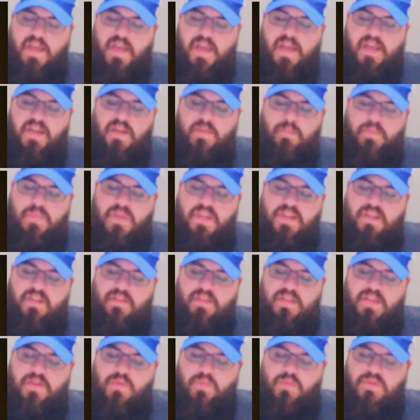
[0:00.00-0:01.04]
And
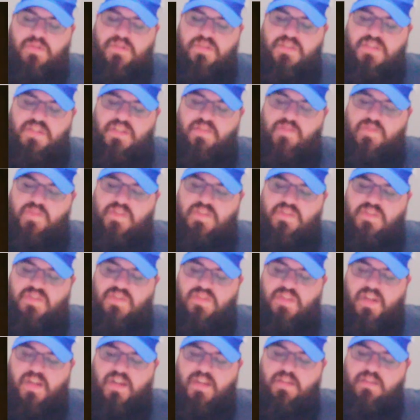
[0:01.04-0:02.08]
immediately he received his
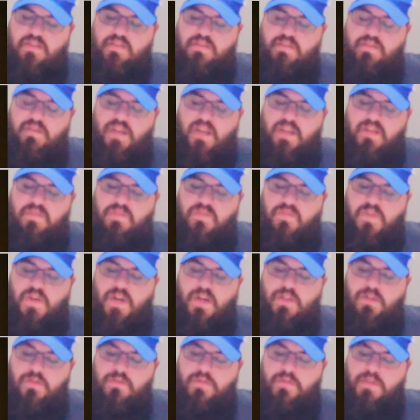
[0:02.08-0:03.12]
sight, and
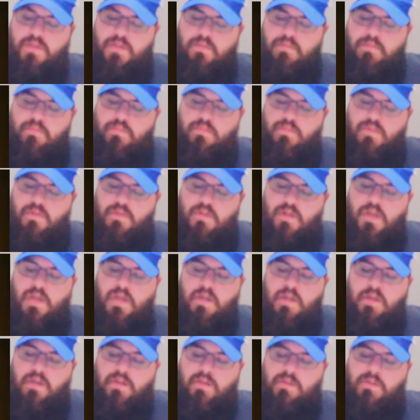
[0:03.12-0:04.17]
followed him,
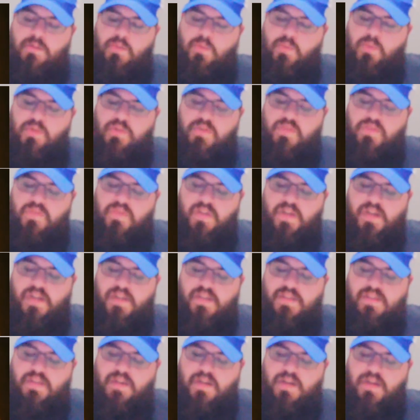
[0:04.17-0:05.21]

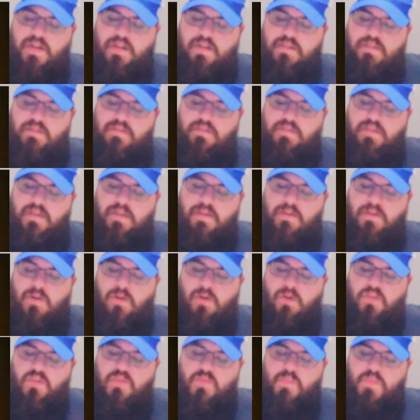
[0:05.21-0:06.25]
glorifying Yah. And
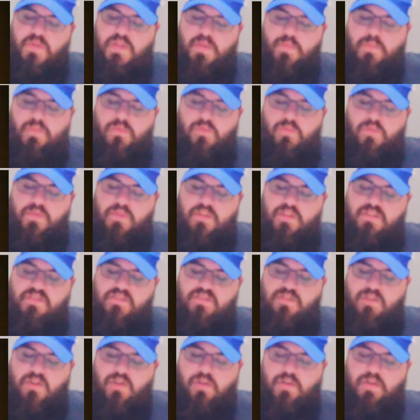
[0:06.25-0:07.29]
all the people, when they
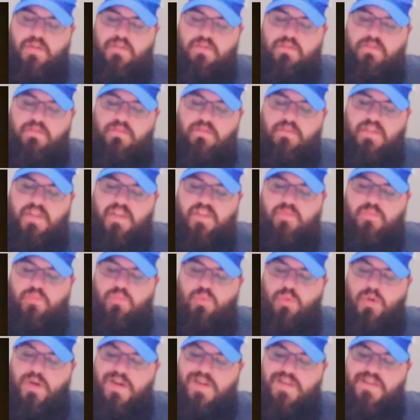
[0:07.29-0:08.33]
saw it, gave
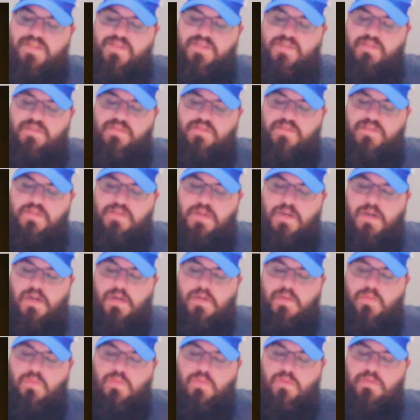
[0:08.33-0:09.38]
praise unto
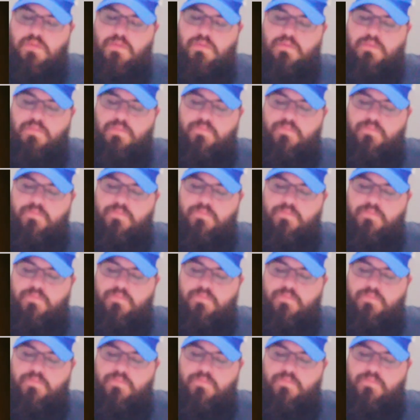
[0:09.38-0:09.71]
Yahweh.